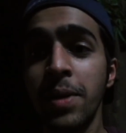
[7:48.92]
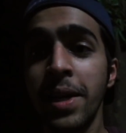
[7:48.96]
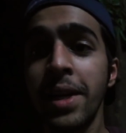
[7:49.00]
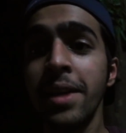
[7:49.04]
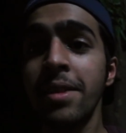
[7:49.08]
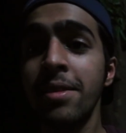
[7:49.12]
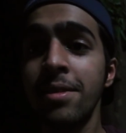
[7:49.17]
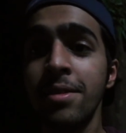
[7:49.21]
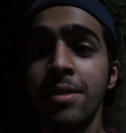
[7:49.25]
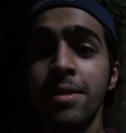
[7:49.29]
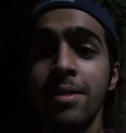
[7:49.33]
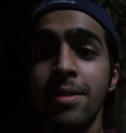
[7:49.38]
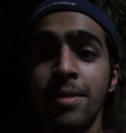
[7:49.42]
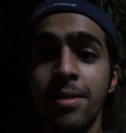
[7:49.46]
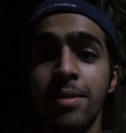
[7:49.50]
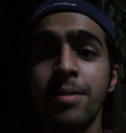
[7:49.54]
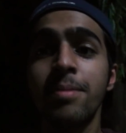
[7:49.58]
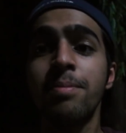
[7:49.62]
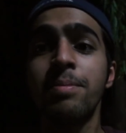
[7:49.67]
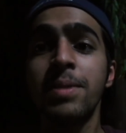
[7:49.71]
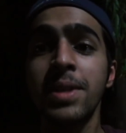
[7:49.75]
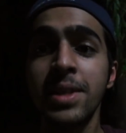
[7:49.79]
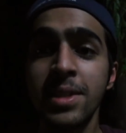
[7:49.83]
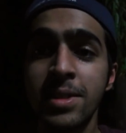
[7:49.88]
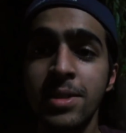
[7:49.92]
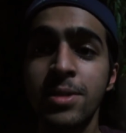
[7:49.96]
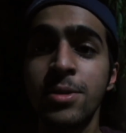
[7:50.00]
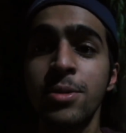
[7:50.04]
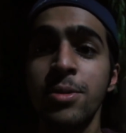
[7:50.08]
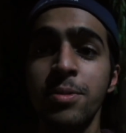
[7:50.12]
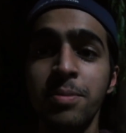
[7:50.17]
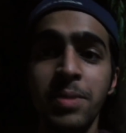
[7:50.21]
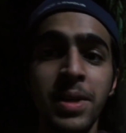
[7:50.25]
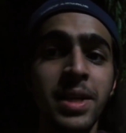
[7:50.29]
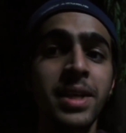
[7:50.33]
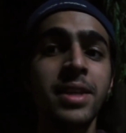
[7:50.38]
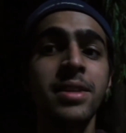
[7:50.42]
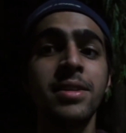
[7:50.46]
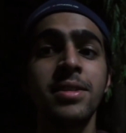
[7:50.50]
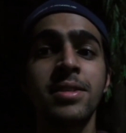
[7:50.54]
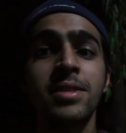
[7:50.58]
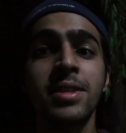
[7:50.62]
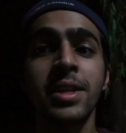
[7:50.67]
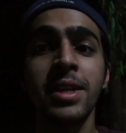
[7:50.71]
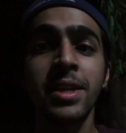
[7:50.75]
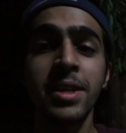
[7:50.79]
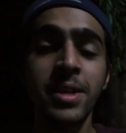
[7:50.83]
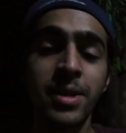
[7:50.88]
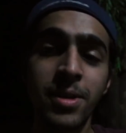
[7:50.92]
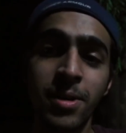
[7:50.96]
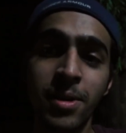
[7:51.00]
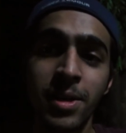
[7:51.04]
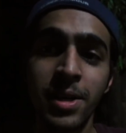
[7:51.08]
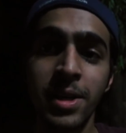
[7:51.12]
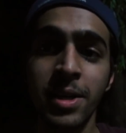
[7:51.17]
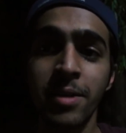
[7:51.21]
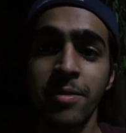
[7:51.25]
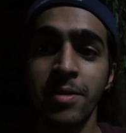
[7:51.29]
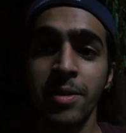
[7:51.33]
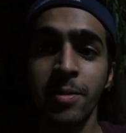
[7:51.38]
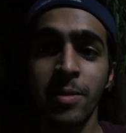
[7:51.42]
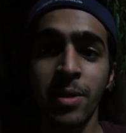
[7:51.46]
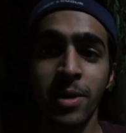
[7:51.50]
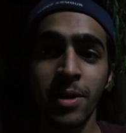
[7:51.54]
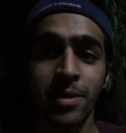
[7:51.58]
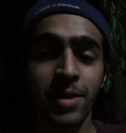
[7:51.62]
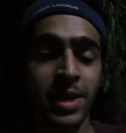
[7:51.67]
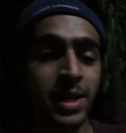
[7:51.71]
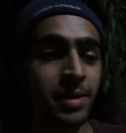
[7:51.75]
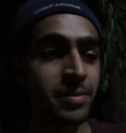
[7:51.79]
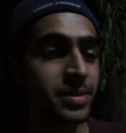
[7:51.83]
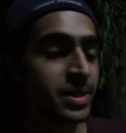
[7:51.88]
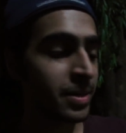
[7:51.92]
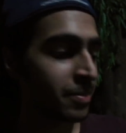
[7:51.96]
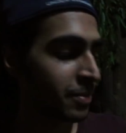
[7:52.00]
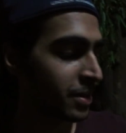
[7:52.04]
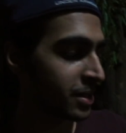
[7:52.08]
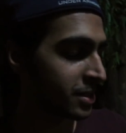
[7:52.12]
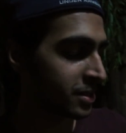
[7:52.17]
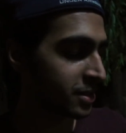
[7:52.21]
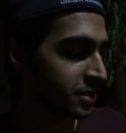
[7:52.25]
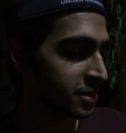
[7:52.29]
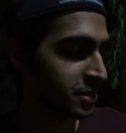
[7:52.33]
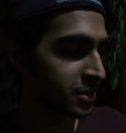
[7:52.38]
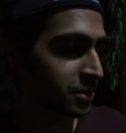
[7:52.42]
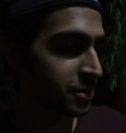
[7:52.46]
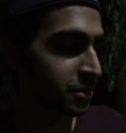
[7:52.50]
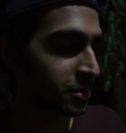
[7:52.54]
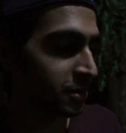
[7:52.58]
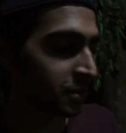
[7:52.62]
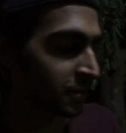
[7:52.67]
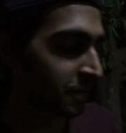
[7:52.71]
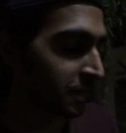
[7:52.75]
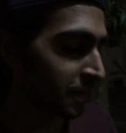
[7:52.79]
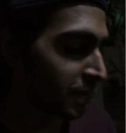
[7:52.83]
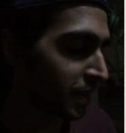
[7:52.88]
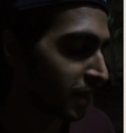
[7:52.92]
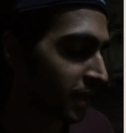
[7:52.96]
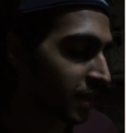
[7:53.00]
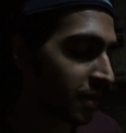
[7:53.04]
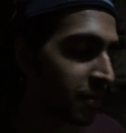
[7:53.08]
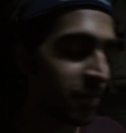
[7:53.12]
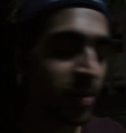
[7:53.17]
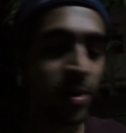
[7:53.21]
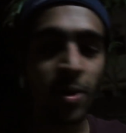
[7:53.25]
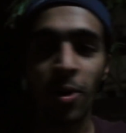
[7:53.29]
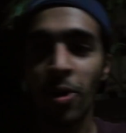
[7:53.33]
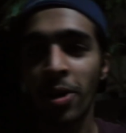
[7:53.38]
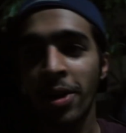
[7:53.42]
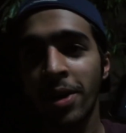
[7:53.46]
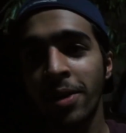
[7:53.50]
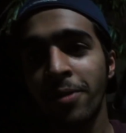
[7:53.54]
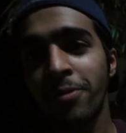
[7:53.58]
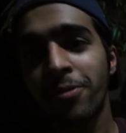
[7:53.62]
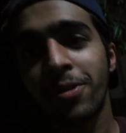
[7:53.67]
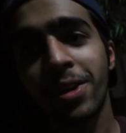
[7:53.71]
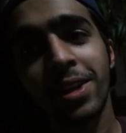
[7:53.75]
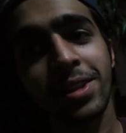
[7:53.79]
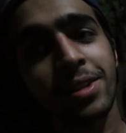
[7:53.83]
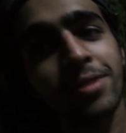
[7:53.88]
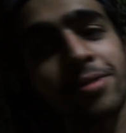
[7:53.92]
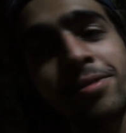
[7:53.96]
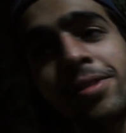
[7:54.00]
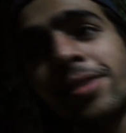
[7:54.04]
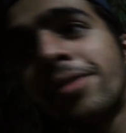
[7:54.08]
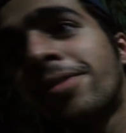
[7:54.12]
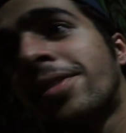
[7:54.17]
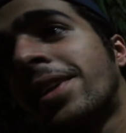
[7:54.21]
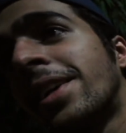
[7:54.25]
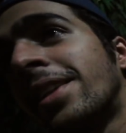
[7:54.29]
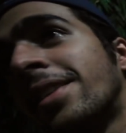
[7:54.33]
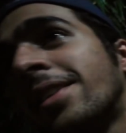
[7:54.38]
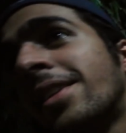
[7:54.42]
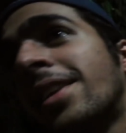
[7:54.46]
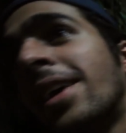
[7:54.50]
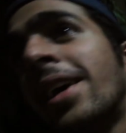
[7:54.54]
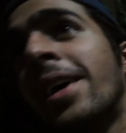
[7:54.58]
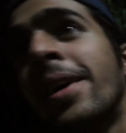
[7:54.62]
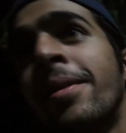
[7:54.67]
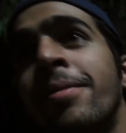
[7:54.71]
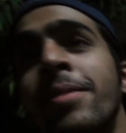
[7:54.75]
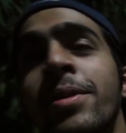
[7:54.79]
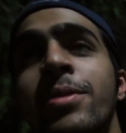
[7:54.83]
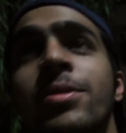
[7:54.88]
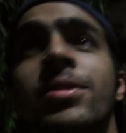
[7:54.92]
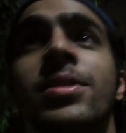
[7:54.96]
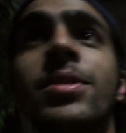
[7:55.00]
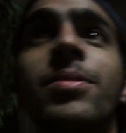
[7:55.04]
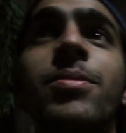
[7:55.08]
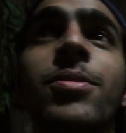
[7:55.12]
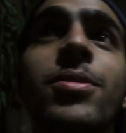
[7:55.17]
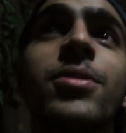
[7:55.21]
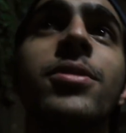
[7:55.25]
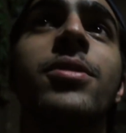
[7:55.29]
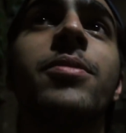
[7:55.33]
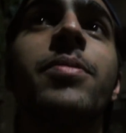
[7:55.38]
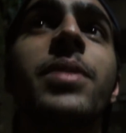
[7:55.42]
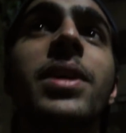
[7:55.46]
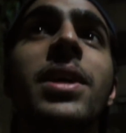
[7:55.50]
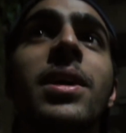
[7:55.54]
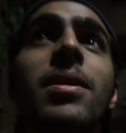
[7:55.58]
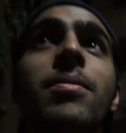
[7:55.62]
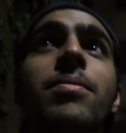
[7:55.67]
please play the screen recording of the amount of times I messaged you. Calling him for like the 15th time. He was supposed to be